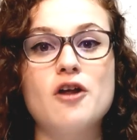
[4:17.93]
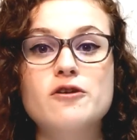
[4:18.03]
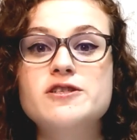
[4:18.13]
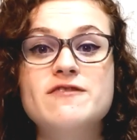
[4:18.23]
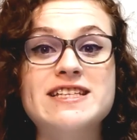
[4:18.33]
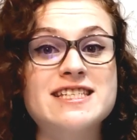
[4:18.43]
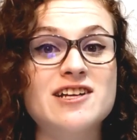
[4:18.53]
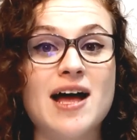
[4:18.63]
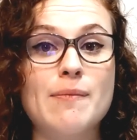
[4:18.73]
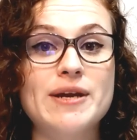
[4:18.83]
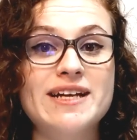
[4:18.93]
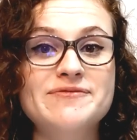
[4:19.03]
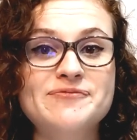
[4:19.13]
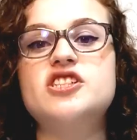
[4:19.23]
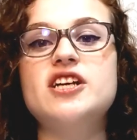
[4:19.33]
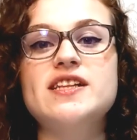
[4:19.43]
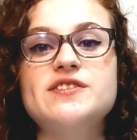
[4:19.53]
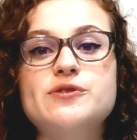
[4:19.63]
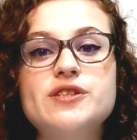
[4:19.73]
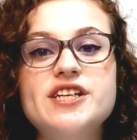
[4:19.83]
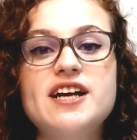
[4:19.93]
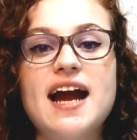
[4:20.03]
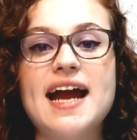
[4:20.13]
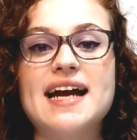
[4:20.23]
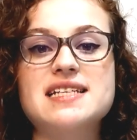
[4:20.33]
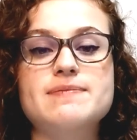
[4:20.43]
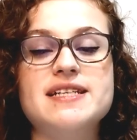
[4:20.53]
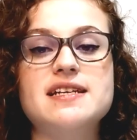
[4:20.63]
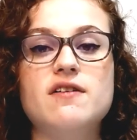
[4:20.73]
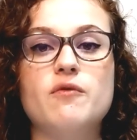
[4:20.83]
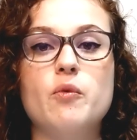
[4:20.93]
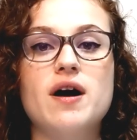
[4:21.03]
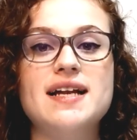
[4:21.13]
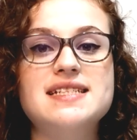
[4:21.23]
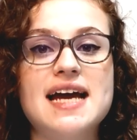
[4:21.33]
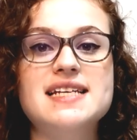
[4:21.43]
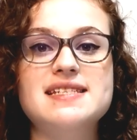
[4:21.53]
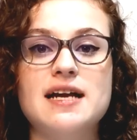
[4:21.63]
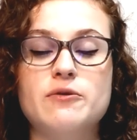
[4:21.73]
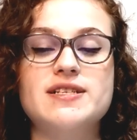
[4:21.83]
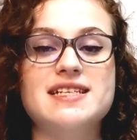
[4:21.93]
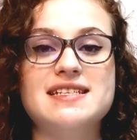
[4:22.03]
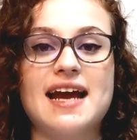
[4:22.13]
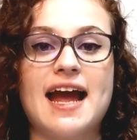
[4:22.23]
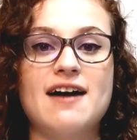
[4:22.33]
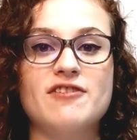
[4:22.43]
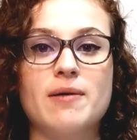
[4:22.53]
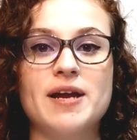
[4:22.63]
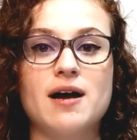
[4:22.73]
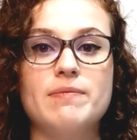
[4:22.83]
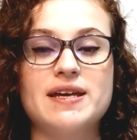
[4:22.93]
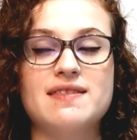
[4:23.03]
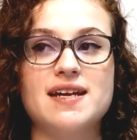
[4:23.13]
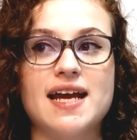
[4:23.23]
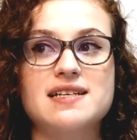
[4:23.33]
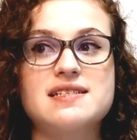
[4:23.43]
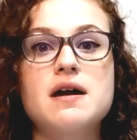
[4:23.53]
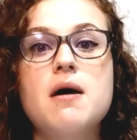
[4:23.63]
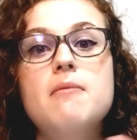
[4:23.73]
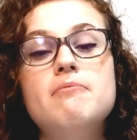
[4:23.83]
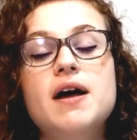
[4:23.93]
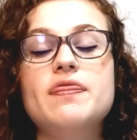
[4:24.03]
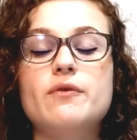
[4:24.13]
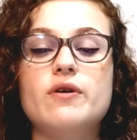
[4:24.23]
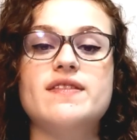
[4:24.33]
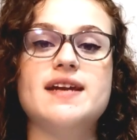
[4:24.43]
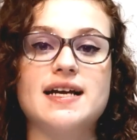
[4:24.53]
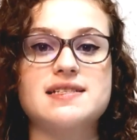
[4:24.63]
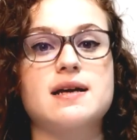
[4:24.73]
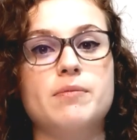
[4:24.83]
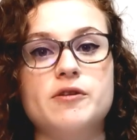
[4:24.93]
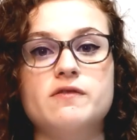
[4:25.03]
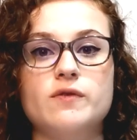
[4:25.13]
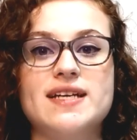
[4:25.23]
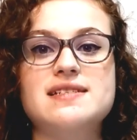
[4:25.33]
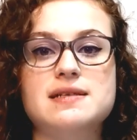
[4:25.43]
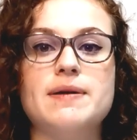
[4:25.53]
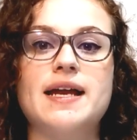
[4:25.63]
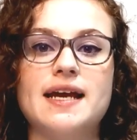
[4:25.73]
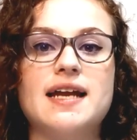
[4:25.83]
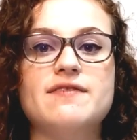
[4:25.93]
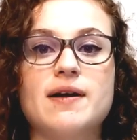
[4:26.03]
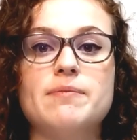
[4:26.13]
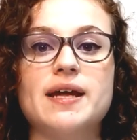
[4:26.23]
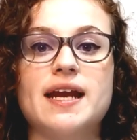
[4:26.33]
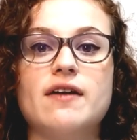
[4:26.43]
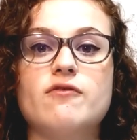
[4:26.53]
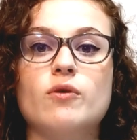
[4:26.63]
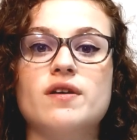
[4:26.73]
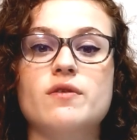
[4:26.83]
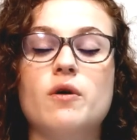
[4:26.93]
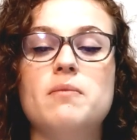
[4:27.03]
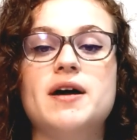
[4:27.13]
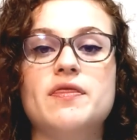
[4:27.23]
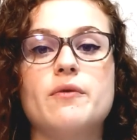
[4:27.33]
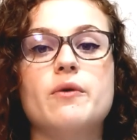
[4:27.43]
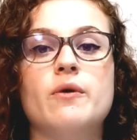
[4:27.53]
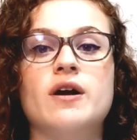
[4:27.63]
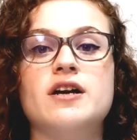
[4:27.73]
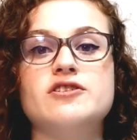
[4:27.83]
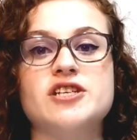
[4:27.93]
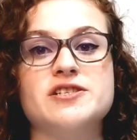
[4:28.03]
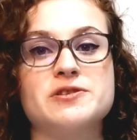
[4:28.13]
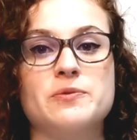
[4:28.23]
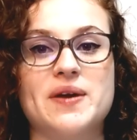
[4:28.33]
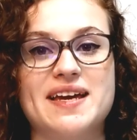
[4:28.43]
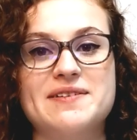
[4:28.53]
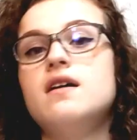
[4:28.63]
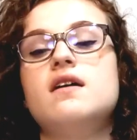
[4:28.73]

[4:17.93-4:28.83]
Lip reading: Are those events still happening? During the school year, I ask myself what tests and quizzes I have coming up in the next month or the next couple of weeks, depending on if I'm planning for the whole month or just the week.